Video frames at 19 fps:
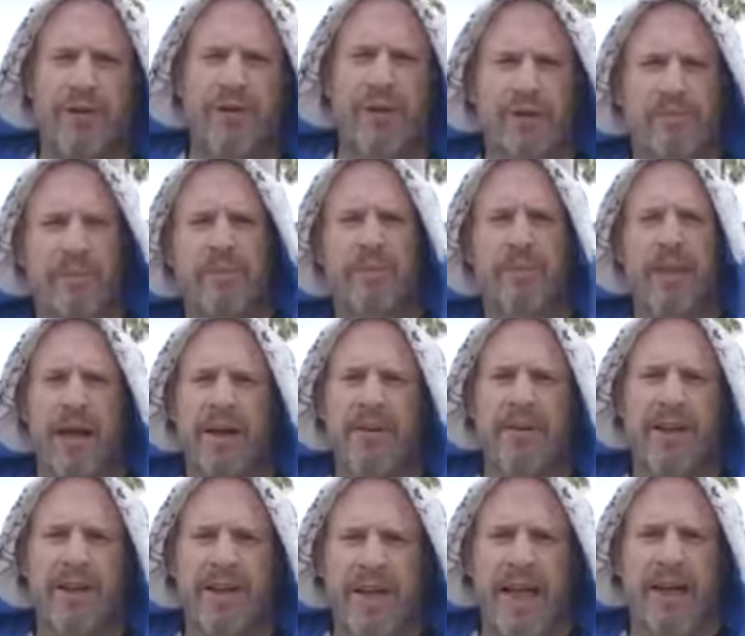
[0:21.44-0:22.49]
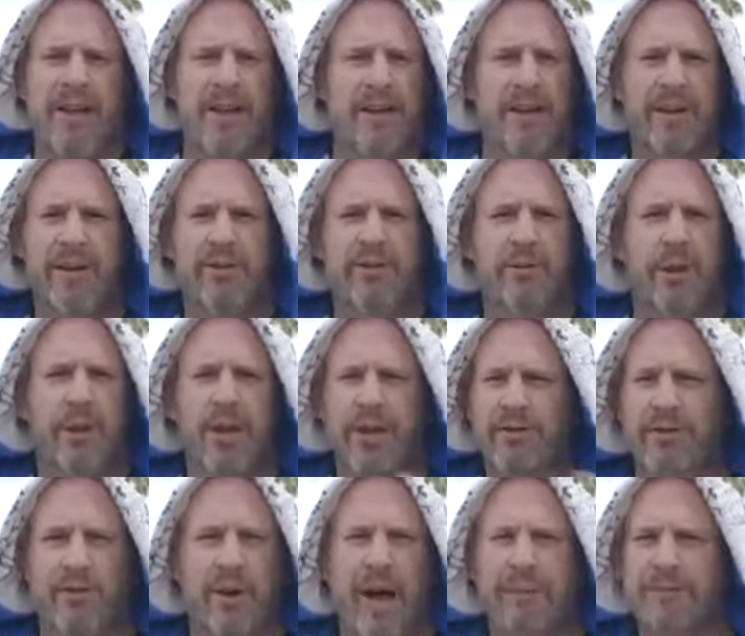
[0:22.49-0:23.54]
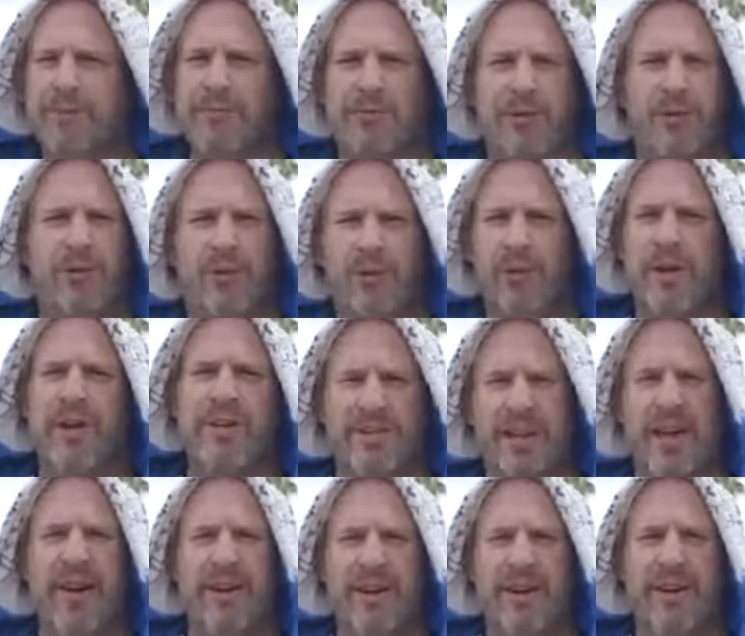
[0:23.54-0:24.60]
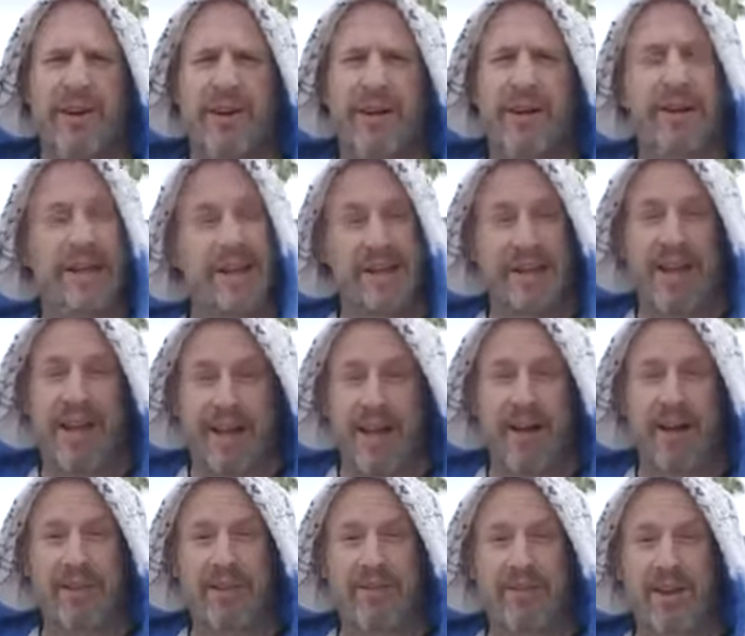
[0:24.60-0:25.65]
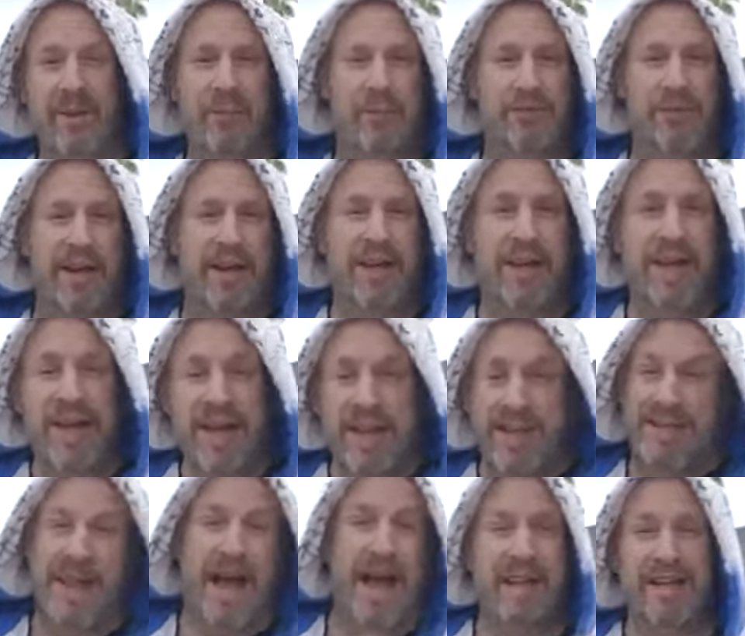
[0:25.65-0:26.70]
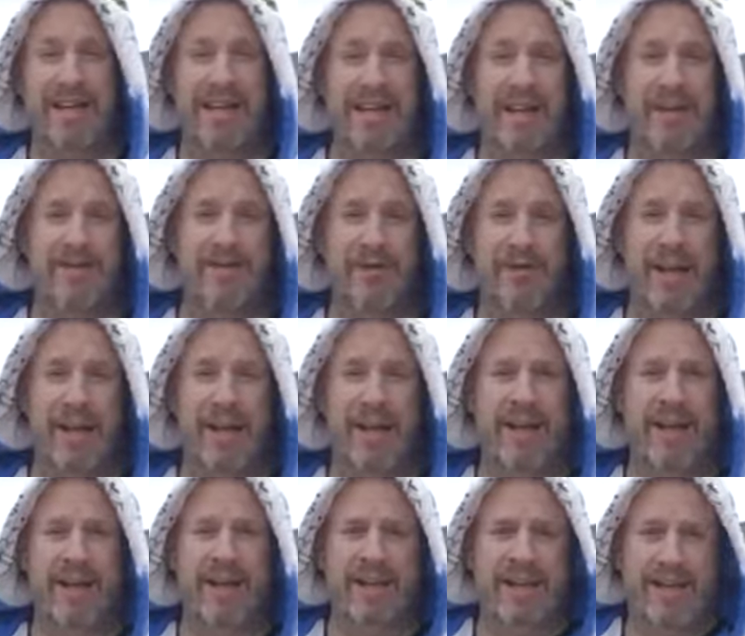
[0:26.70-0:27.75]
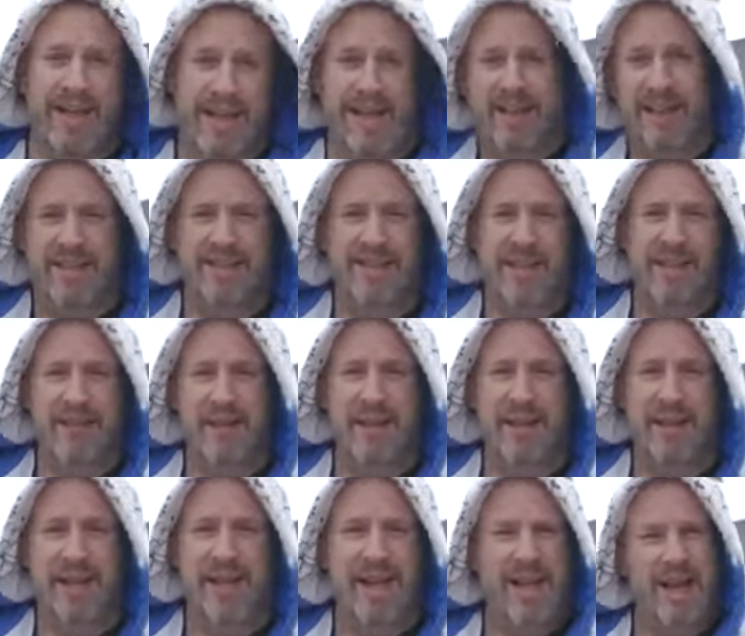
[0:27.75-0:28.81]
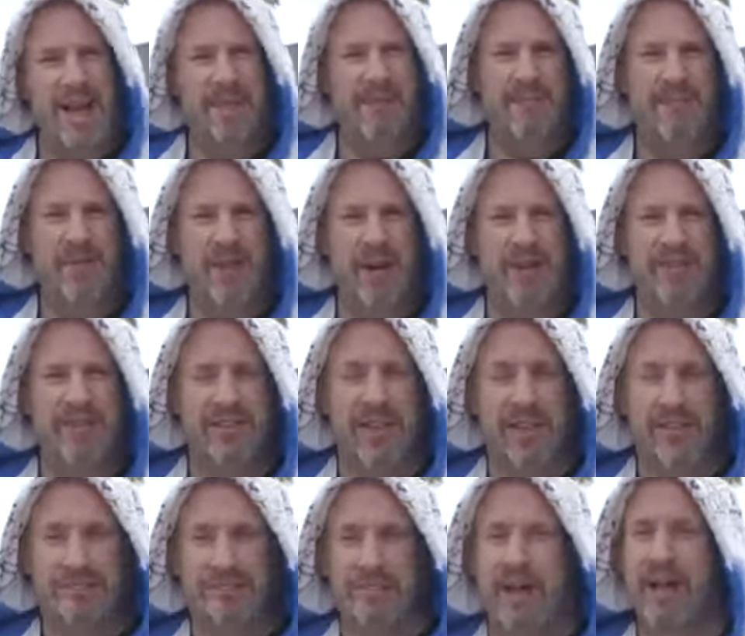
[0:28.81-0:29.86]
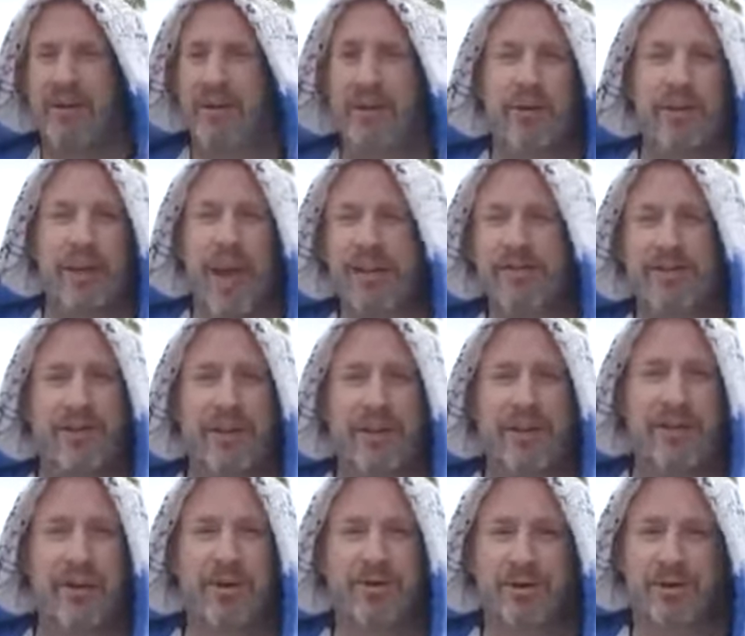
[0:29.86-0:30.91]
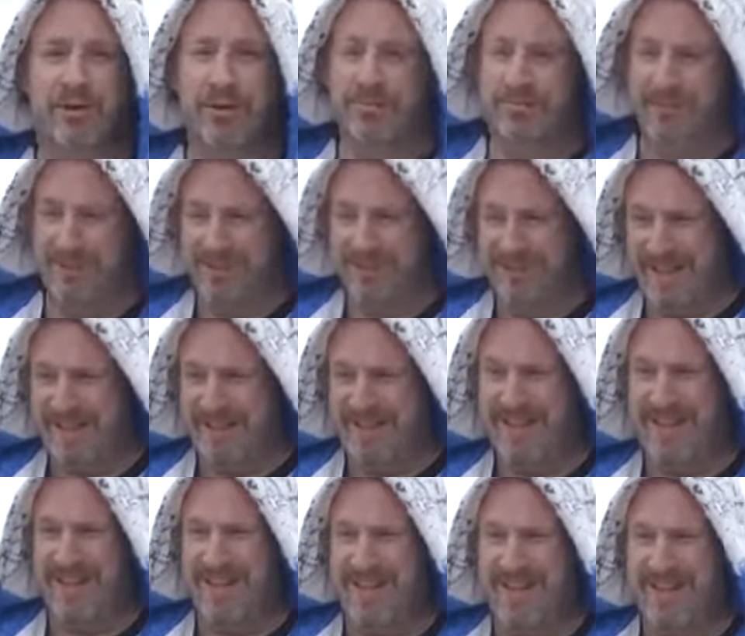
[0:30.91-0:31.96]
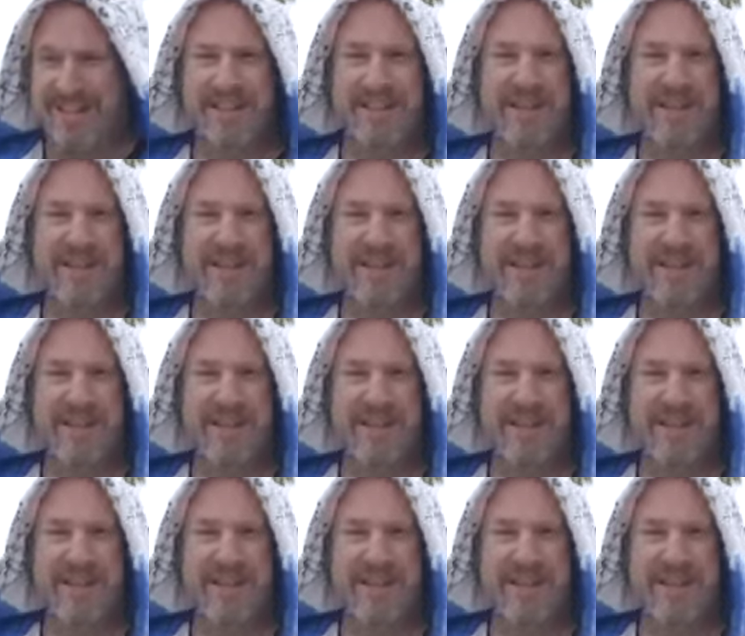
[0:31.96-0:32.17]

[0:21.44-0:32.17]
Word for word: than us people out here in Cali, because when it drops a few degrees out here, like honestly, it was like 90 yesterday and like 70 today, I'm freezing. Now I know you guys in the East Coast are going, sissies!